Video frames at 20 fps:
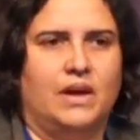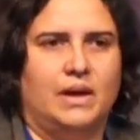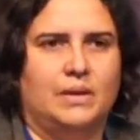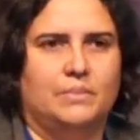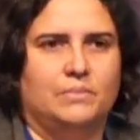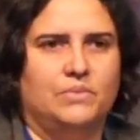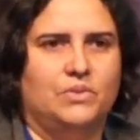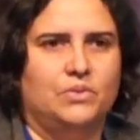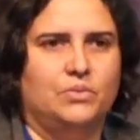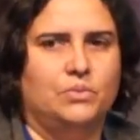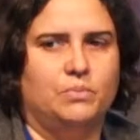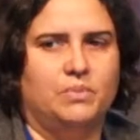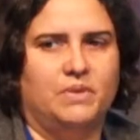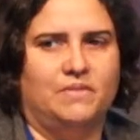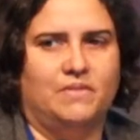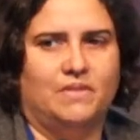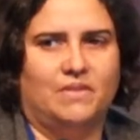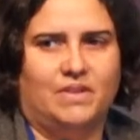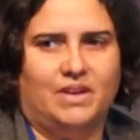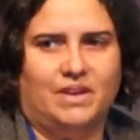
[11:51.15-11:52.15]
you'll
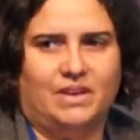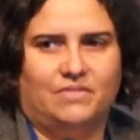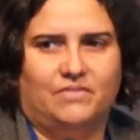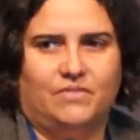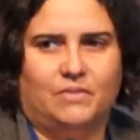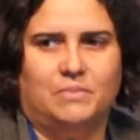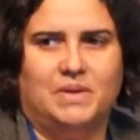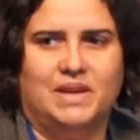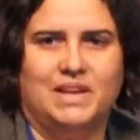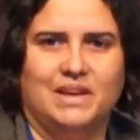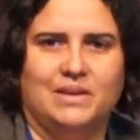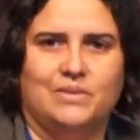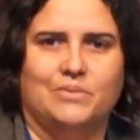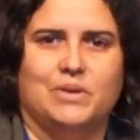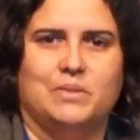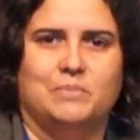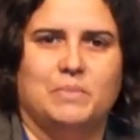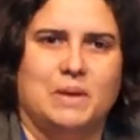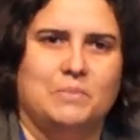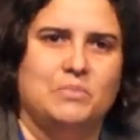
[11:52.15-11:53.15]
be very familiar
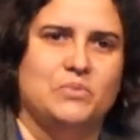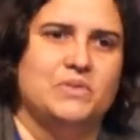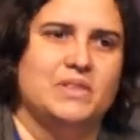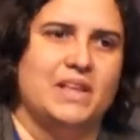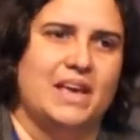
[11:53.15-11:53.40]
with people